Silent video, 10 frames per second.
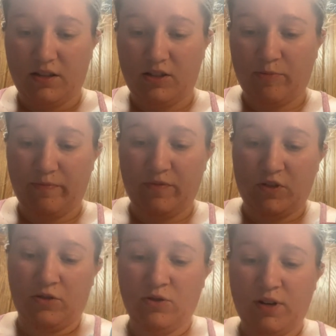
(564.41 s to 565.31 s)
so,
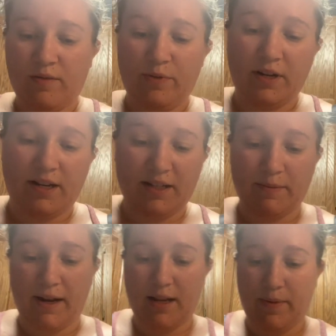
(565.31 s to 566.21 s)
so you can put in
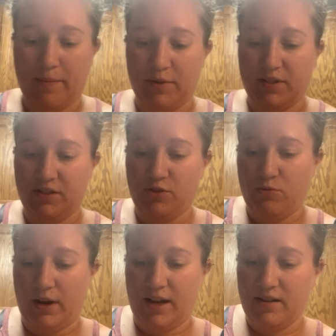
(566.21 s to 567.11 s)
as many peppers as
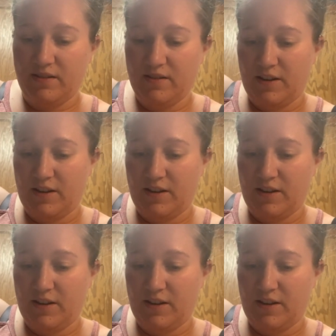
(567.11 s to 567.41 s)
you want.